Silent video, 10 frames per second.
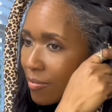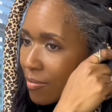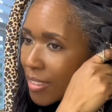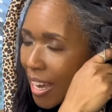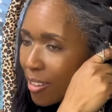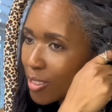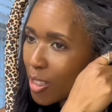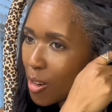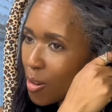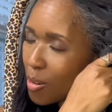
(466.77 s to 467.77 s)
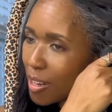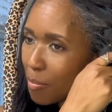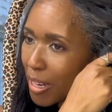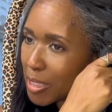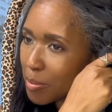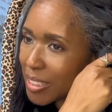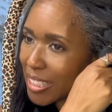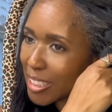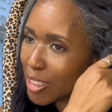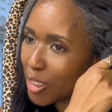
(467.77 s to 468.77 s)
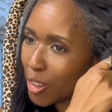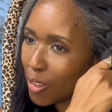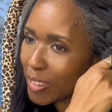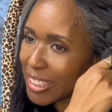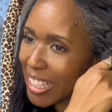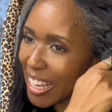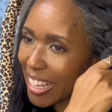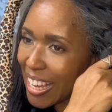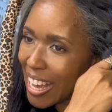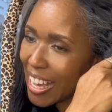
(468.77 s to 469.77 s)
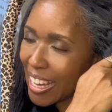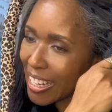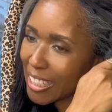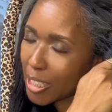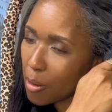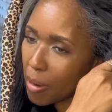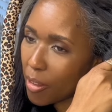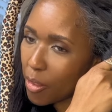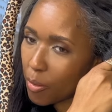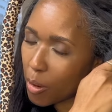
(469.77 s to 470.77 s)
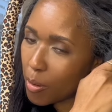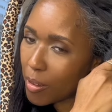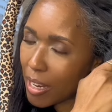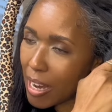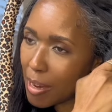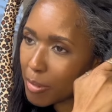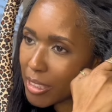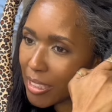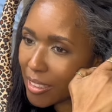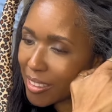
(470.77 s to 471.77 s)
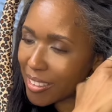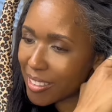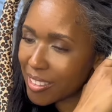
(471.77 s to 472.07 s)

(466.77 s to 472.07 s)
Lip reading: I don't know. My husband says it's a nervous thing. I clear my throat. I'm a singer,